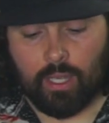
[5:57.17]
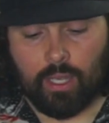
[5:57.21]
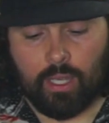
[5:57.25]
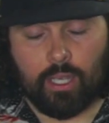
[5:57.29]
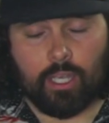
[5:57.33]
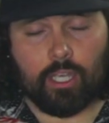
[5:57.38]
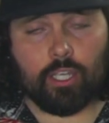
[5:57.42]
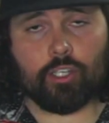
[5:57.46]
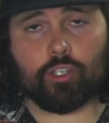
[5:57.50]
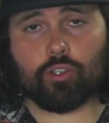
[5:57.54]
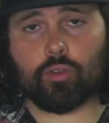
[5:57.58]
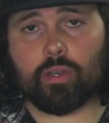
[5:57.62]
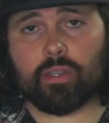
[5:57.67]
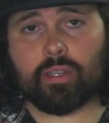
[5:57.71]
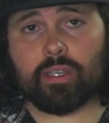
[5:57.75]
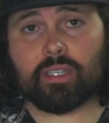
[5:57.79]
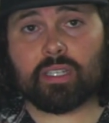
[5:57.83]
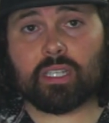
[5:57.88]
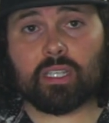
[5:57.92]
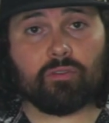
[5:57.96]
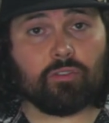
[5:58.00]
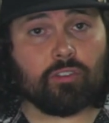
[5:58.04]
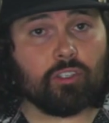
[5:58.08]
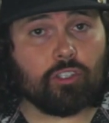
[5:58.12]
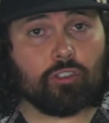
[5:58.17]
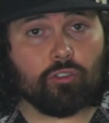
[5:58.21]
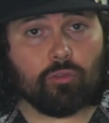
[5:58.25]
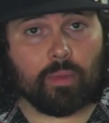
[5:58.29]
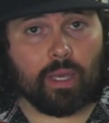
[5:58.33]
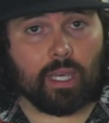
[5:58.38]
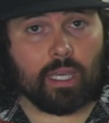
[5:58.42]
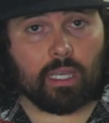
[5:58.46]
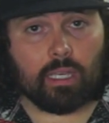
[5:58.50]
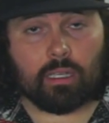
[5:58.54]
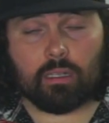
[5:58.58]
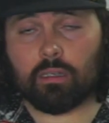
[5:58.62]
enjoy this. If you do
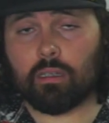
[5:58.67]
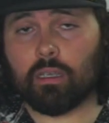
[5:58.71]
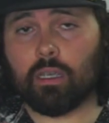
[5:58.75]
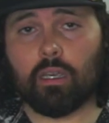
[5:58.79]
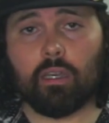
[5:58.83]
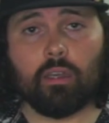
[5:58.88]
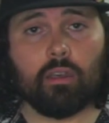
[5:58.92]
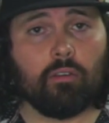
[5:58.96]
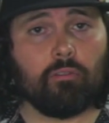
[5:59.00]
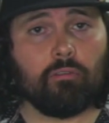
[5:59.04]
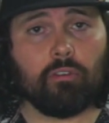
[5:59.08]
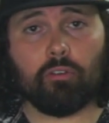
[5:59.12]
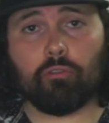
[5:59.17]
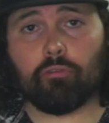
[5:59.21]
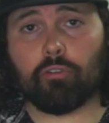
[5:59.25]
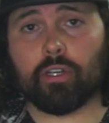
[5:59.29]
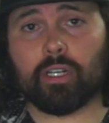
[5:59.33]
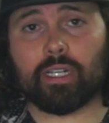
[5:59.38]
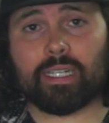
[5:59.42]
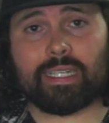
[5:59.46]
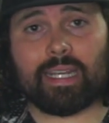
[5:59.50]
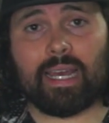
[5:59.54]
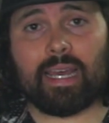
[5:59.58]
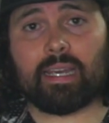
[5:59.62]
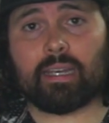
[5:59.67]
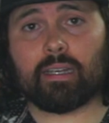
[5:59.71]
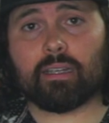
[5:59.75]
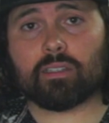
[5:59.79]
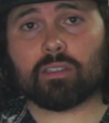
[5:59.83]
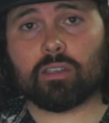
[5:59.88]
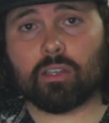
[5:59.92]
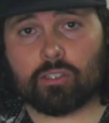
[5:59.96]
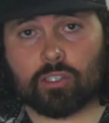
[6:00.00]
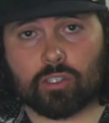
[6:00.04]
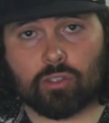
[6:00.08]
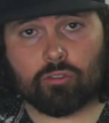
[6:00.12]
make it, feel free to tag us
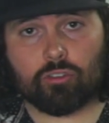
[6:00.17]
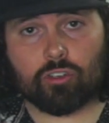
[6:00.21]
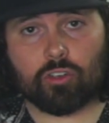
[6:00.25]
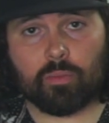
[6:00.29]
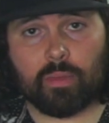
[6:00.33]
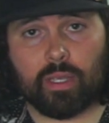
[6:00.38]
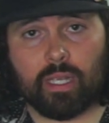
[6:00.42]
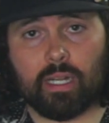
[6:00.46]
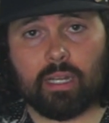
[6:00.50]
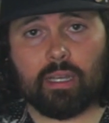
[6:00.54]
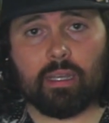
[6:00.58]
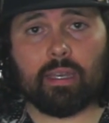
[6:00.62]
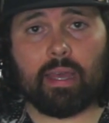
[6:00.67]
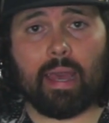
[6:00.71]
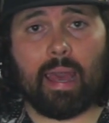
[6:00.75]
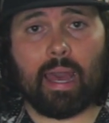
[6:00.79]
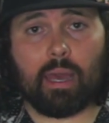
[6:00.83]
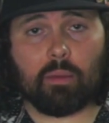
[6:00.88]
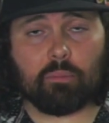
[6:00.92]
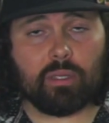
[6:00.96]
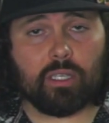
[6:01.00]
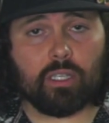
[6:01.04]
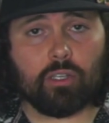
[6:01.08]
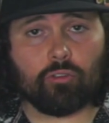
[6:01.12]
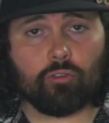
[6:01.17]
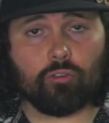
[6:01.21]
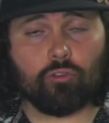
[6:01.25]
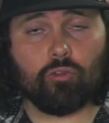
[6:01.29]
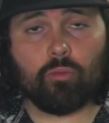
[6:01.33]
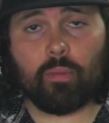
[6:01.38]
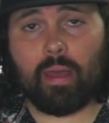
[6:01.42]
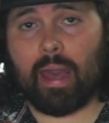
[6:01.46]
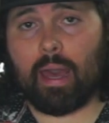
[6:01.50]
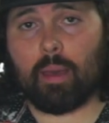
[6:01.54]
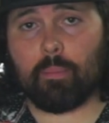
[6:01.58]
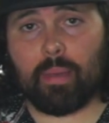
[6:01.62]
on social media at bgroom,
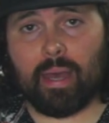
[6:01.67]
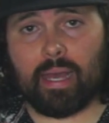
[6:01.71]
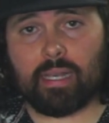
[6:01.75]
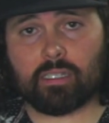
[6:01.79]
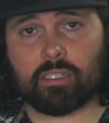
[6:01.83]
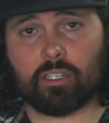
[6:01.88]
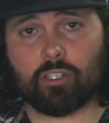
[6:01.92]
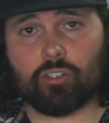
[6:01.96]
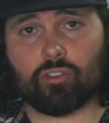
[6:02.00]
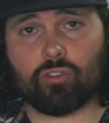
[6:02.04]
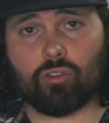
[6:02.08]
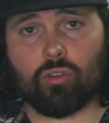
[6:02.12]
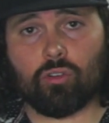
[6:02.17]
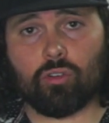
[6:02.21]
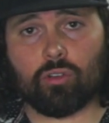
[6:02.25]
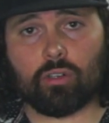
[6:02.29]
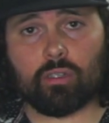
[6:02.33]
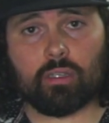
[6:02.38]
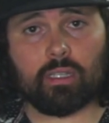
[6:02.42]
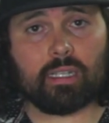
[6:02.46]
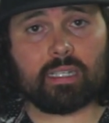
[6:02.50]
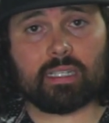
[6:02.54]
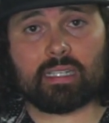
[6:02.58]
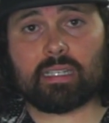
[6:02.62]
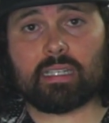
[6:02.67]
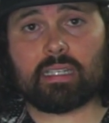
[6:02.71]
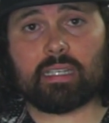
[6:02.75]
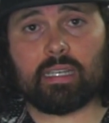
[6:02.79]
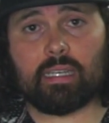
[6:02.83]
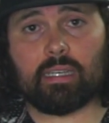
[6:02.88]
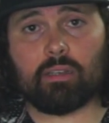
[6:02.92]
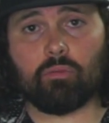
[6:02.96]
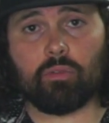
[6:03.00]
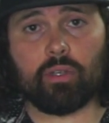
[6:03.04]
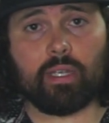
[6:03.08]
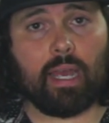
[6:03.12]
at Pass Controller. Let us see
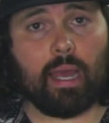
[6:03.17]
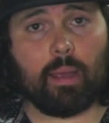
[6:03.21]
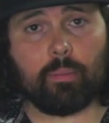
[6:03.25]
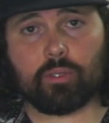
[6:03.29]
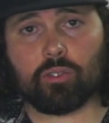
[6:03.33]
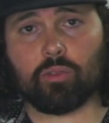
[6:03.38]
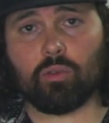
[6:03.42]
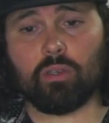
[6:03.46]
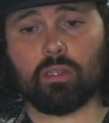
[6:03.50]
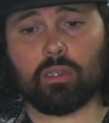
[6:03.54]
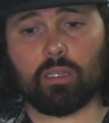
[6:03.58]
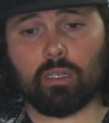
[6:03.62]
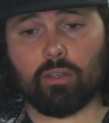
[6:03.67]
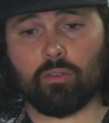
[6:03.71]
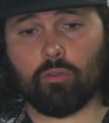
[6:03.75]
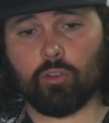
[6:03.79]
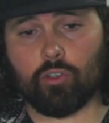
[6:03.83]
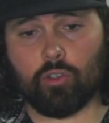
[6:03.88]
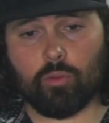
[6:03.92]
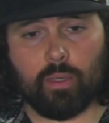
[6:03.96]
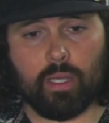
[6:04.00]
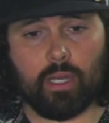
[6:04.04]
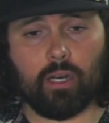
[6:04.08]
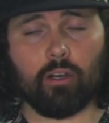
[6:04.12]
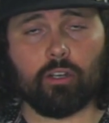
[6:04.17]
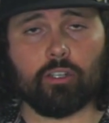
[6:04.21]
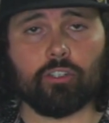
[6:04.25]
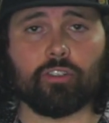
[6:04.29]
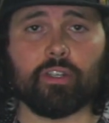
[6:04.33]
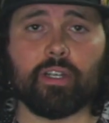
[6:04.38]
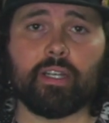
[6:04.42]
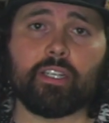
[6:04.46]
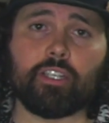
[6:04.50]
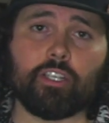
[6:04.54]
it. We absolutely love when you make our drinks and